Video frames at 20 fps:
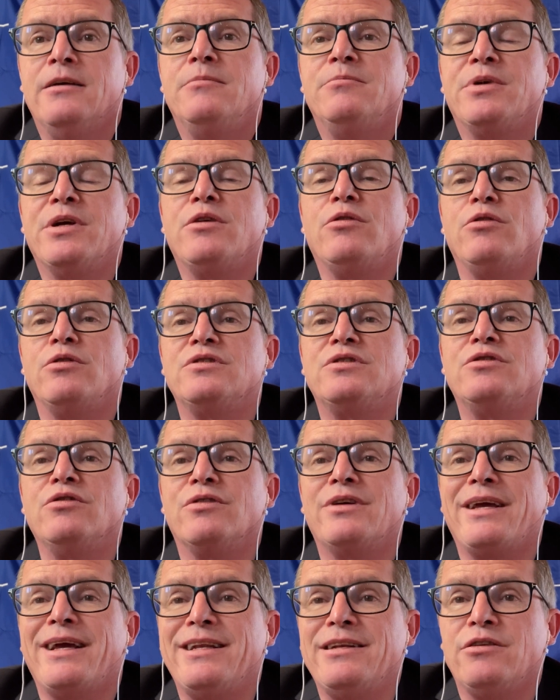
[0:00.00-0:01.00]
Because you
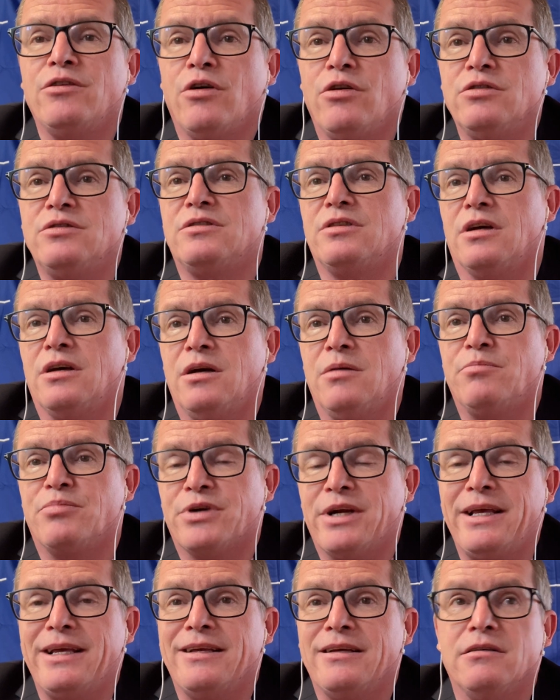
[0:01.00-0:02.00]
cannot
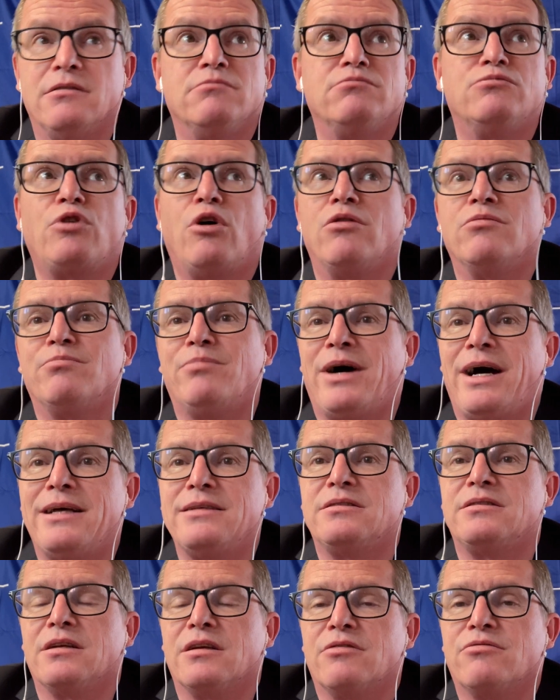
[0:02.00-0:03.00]
bring
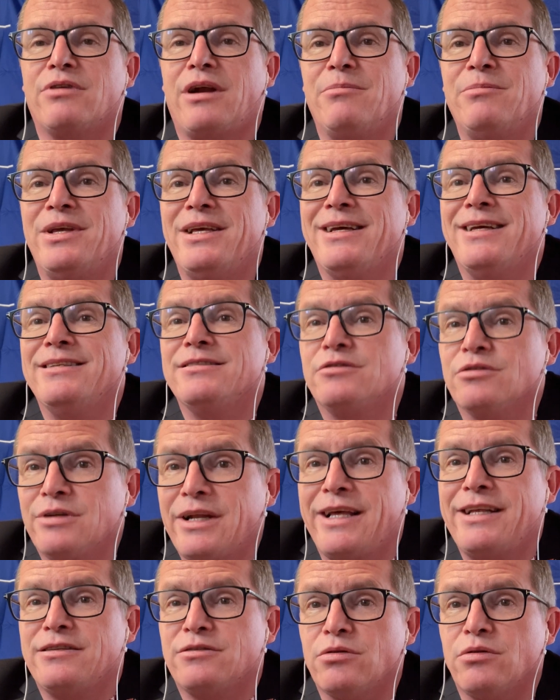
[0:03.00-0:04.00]
Donbass and Crimea into
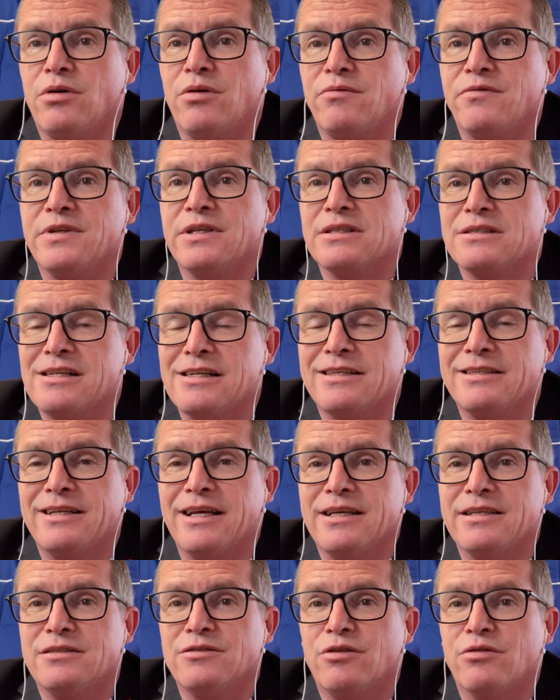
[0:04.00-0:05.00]
NATO, obviously. There
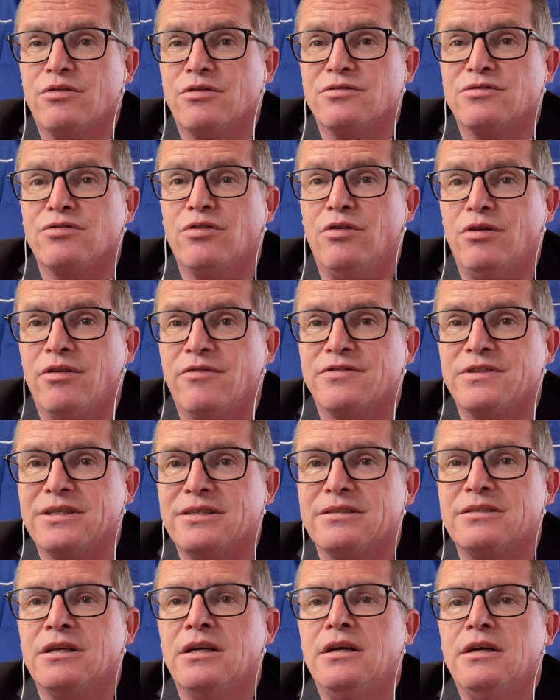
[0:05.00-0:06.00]
is no control of
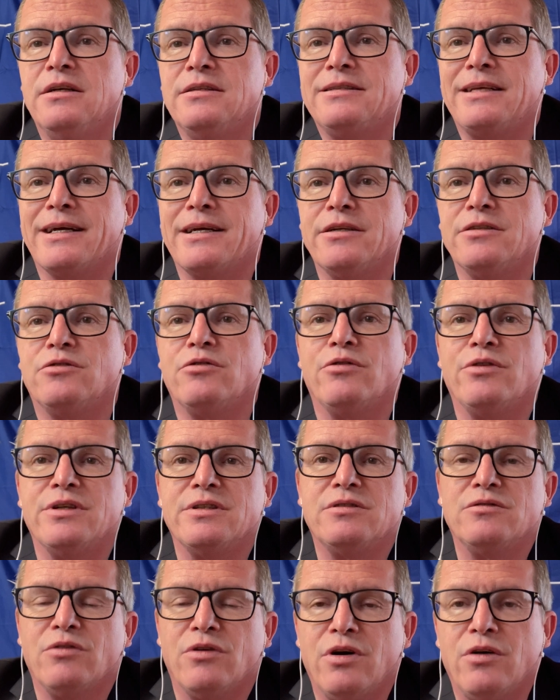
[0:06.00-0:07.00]
these
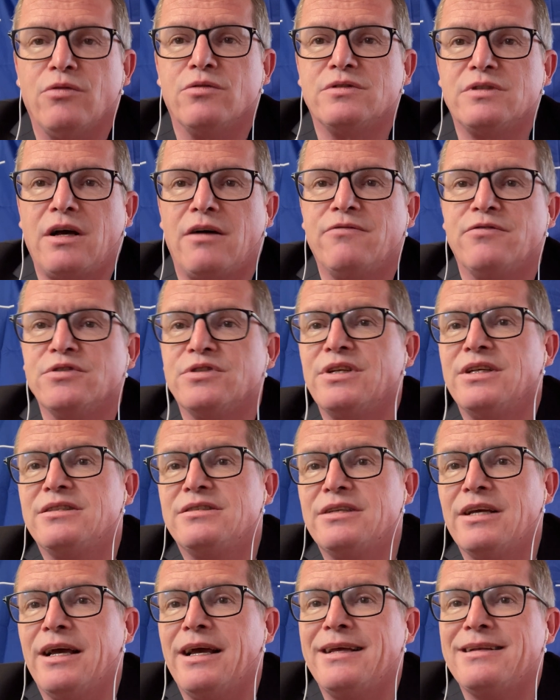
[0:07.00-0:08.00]
territories, nor South
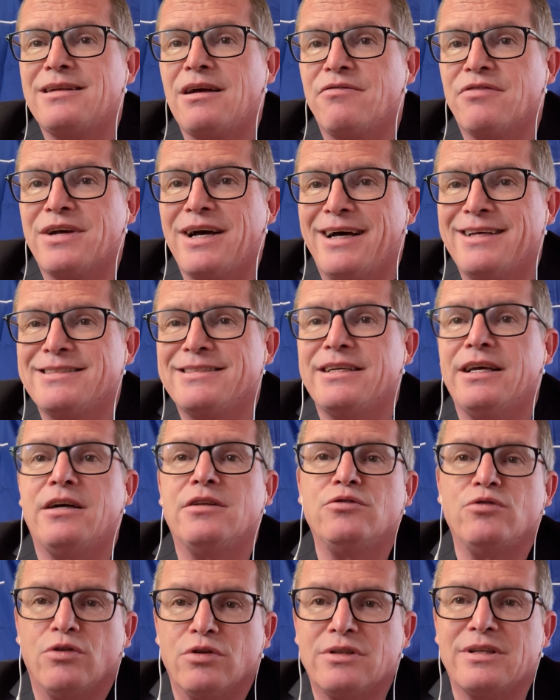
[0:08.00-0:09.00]
Ossetia and Abkhazia,
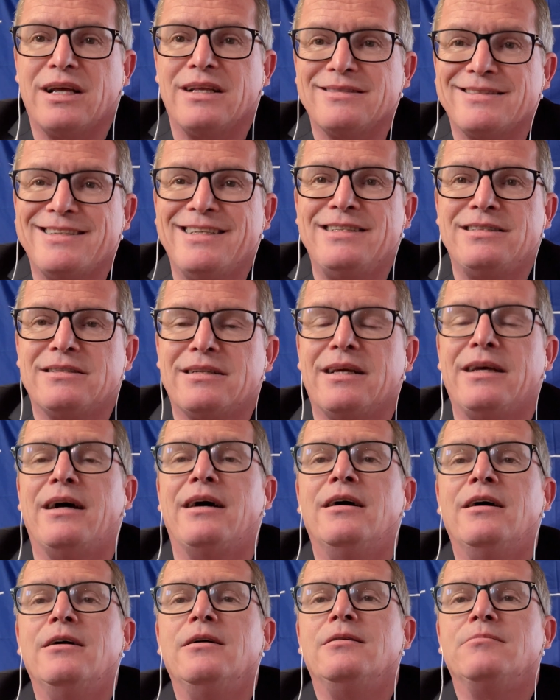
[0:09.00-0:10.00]
nor Transnistria,
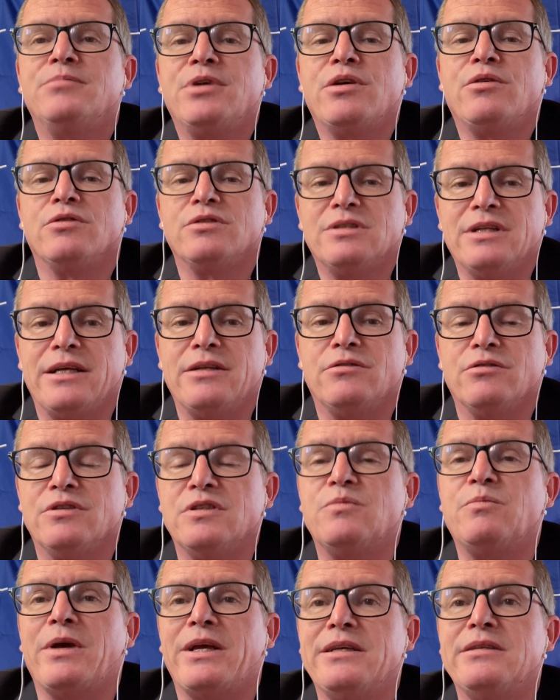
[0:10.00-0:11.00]
because NATO
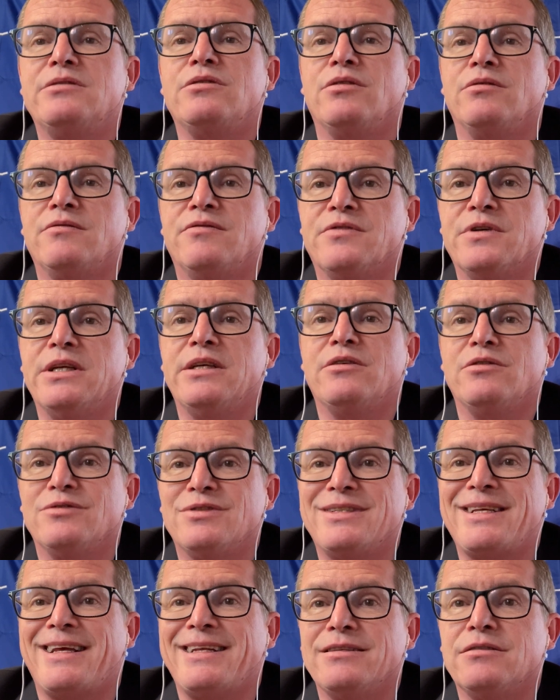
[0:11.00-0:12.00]
is based on free
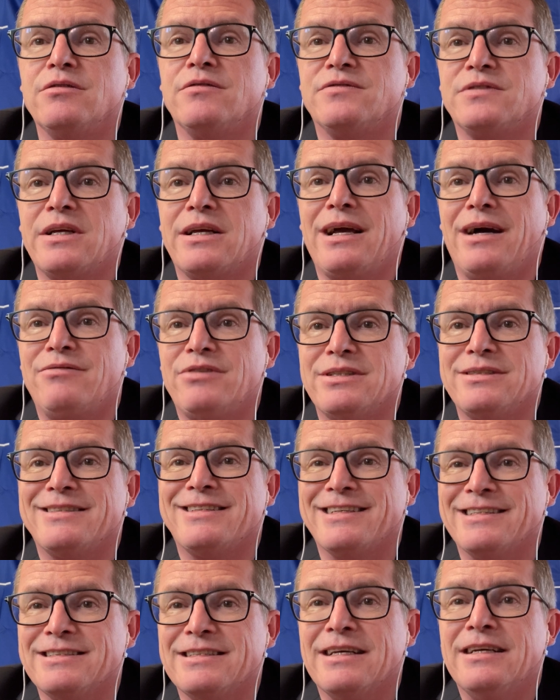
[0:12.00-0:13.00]
consent of the governed,
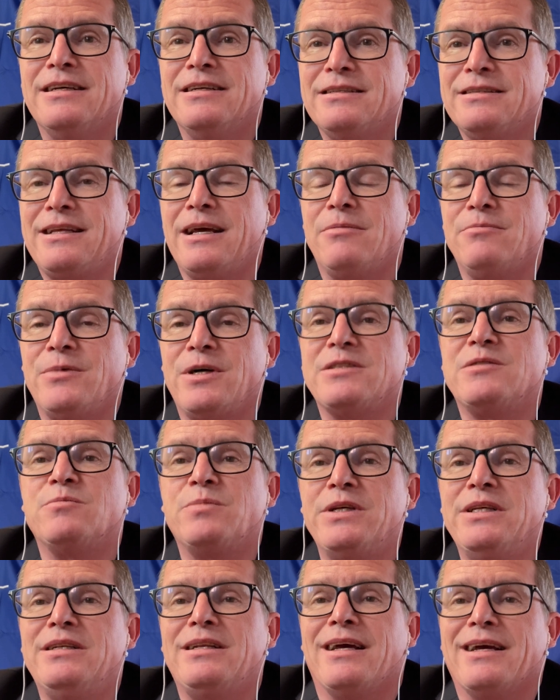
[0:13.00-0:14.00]
and there must
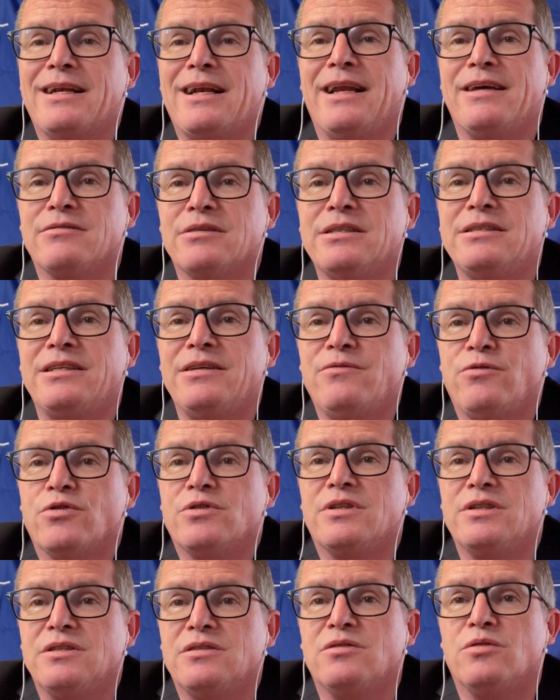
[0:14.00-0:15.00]
be the clarity
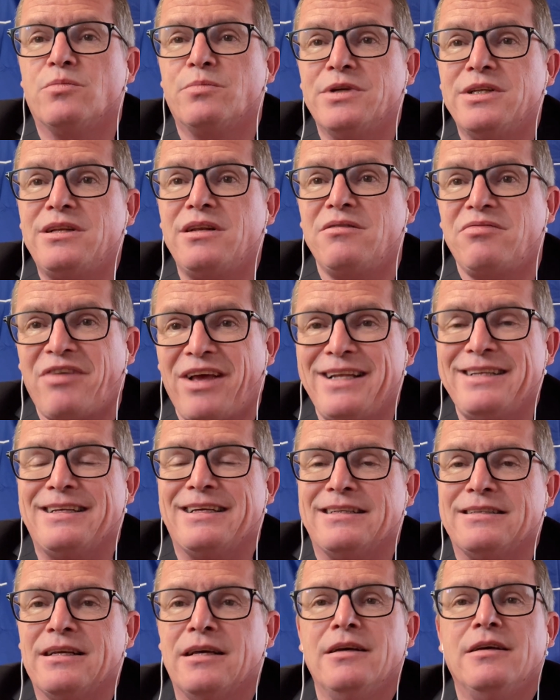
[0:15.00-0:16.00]
what is to be
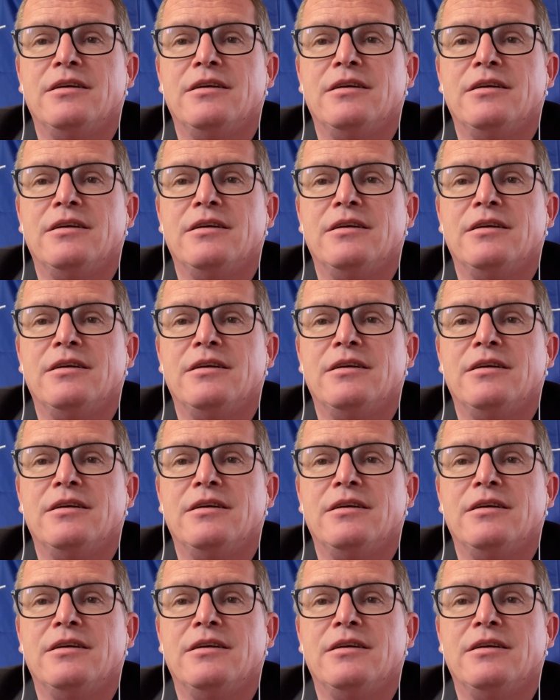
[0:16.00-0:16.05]
defended.